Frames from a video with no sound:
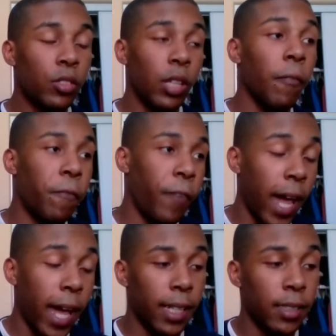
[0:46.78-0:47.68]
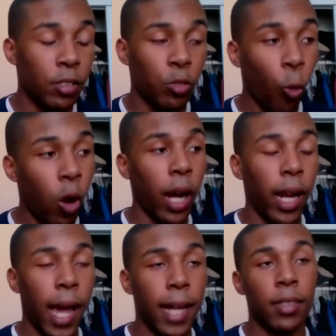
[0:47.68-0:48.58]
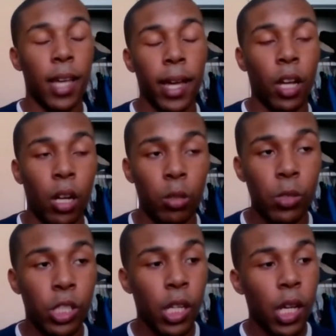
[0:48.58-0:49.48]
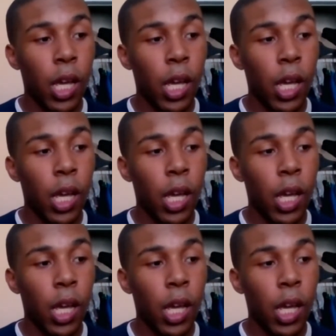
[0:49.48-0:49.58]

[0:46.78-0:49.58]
some fans wanted as the head coach.